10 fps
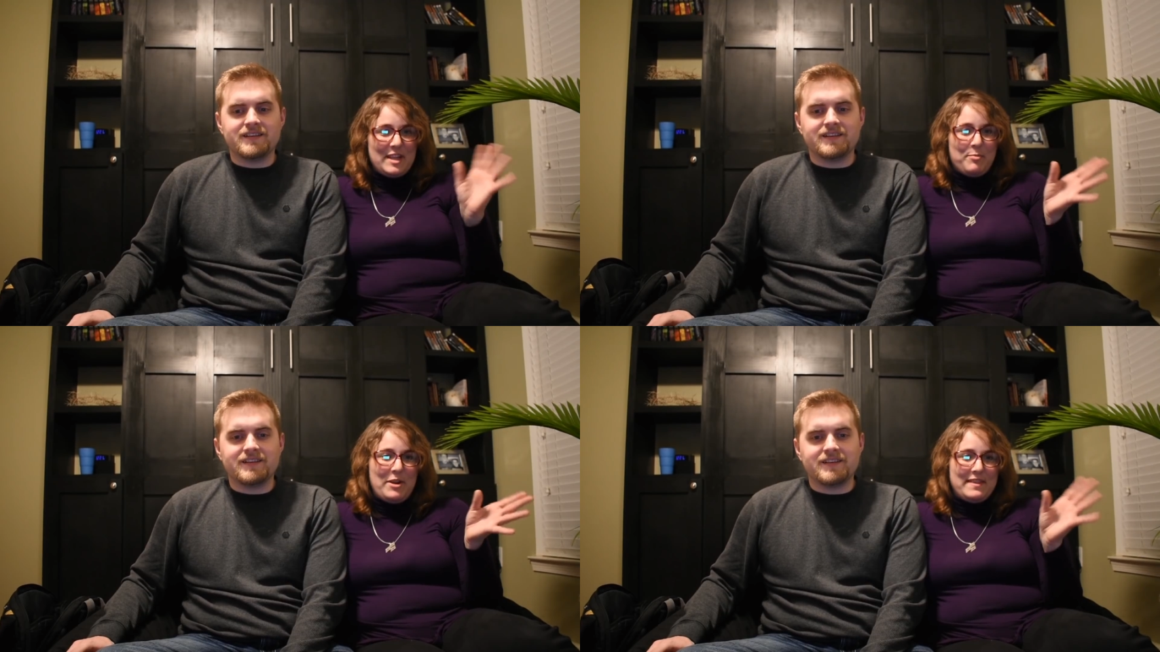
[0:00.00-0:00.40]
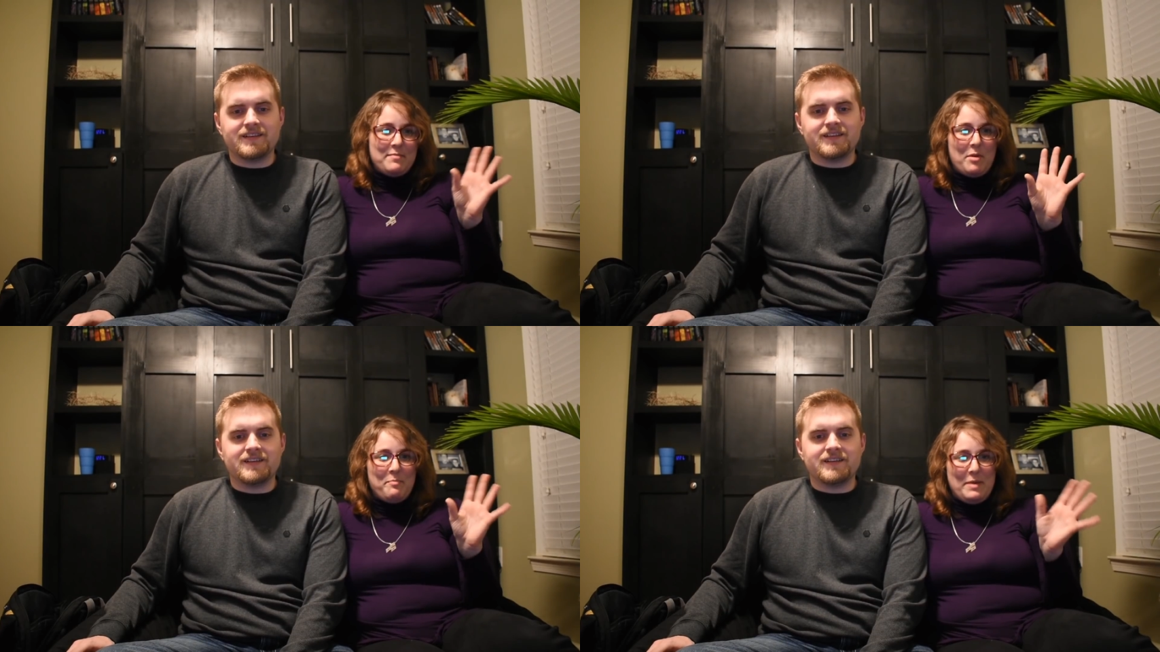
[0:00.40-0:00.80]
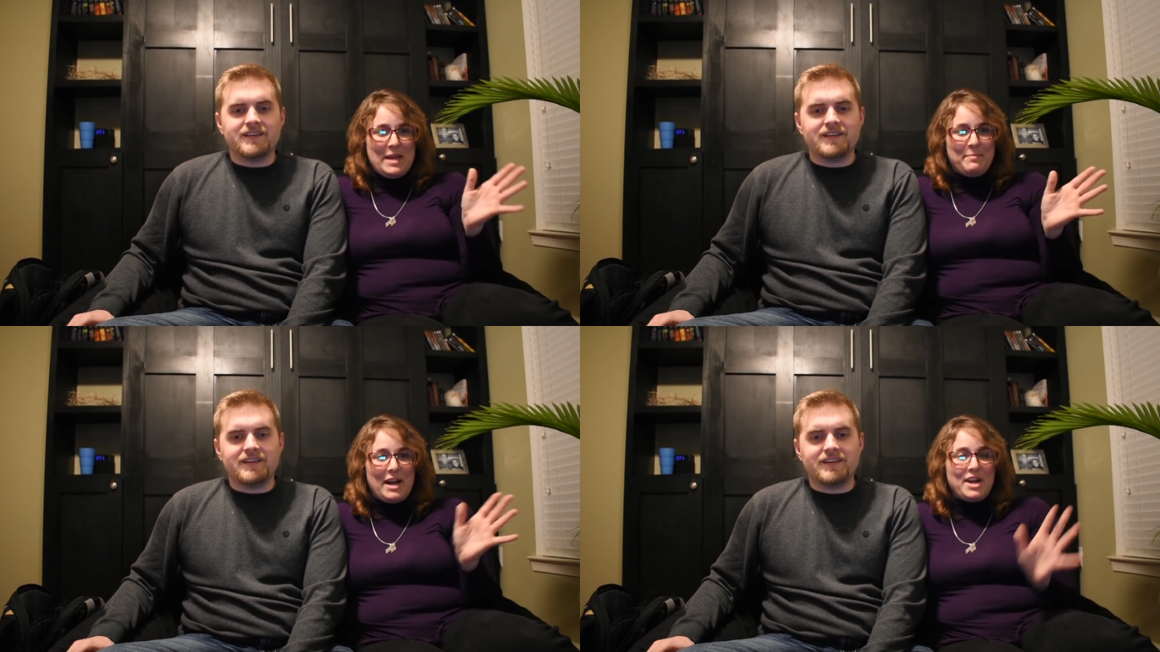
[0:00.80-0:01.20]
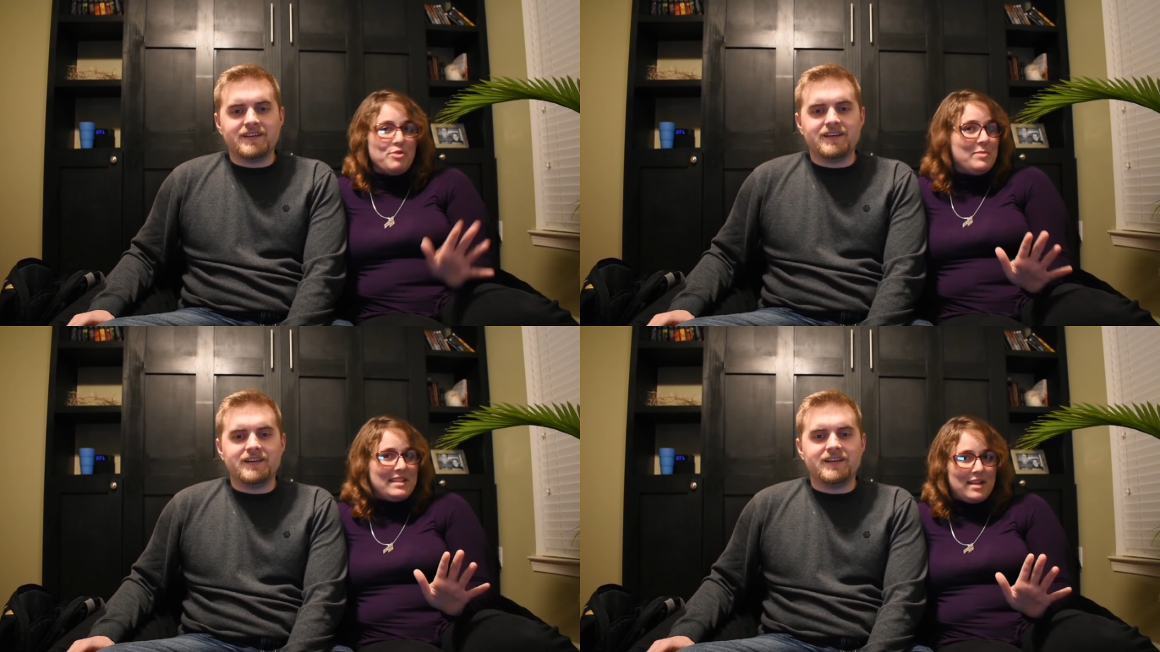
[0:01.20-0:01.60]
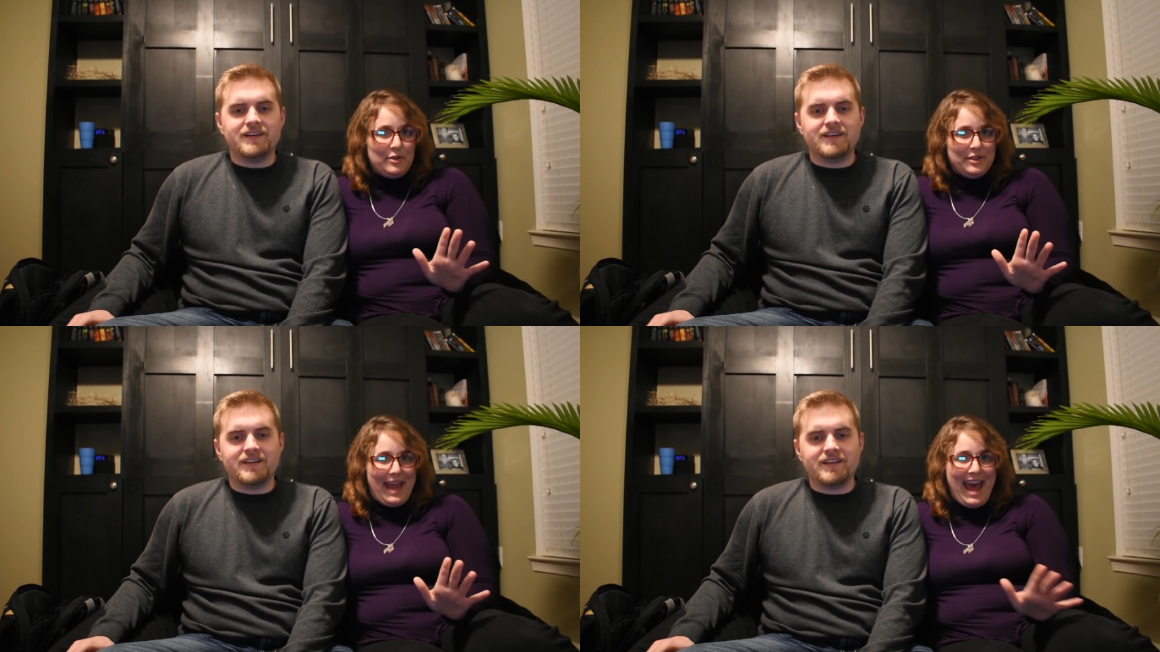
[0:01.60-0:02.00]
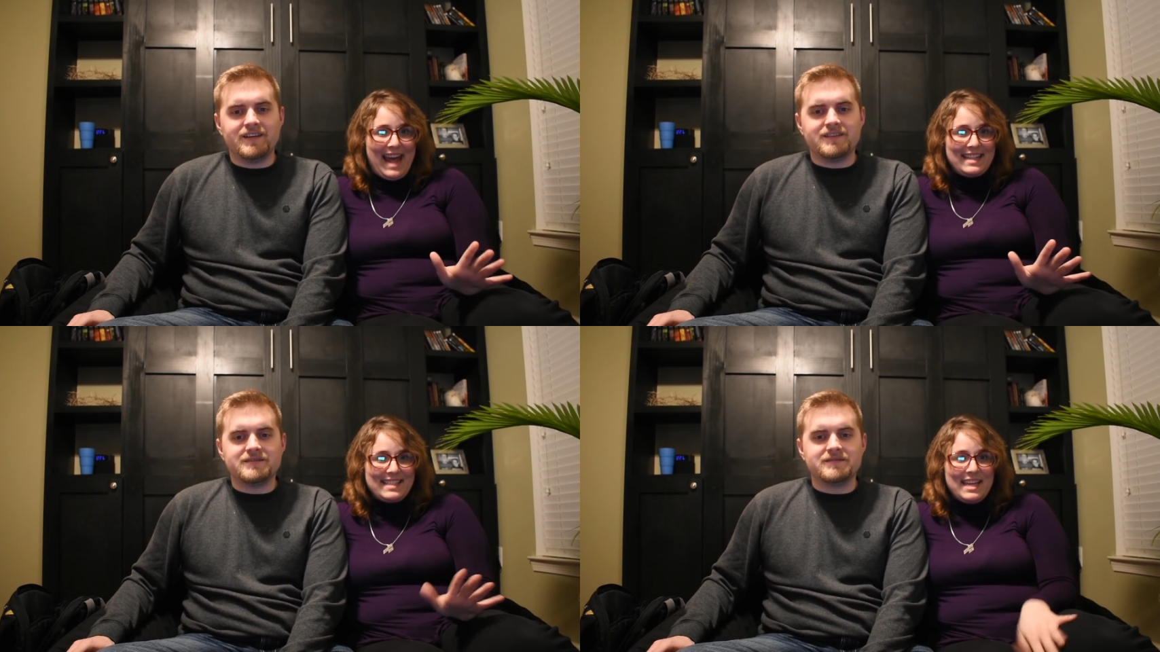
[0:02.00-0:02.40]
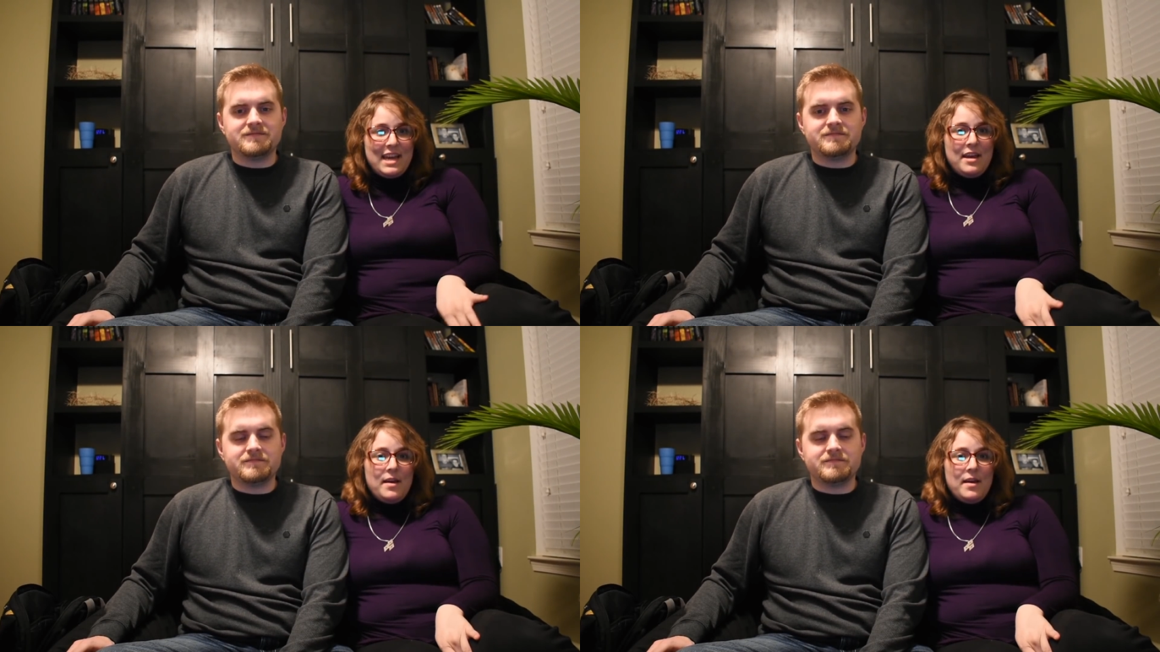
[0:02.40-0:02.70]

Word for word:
Speaker 1: of separate them a bit by newbies and old hats.